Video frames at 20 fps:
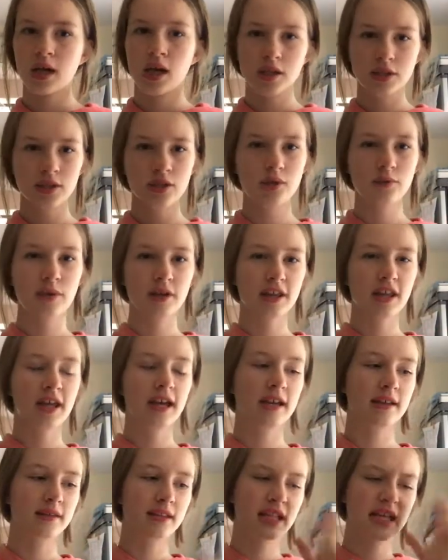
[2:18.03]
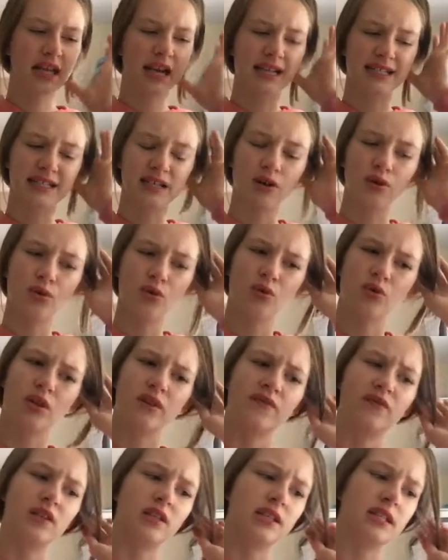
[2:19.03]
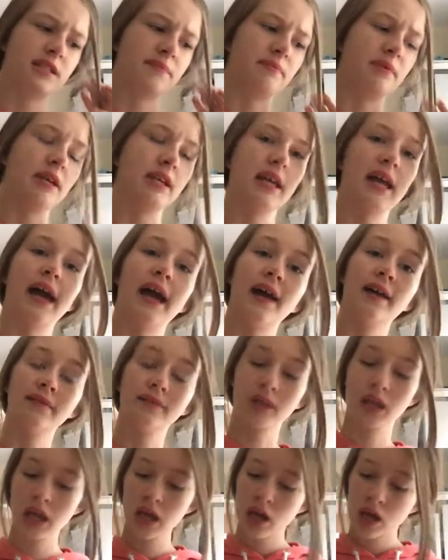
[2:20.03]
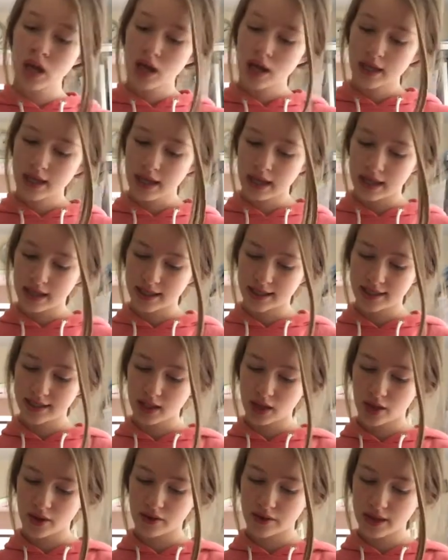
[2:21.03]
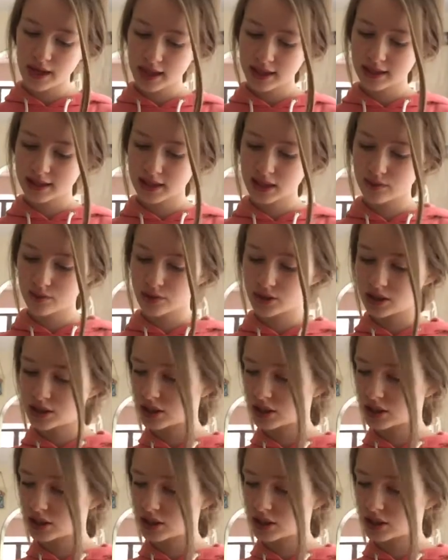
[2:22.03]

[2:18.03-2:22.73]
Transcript: I don't know whether it has that on all ovens, but yeah. Okay, so the next thing you want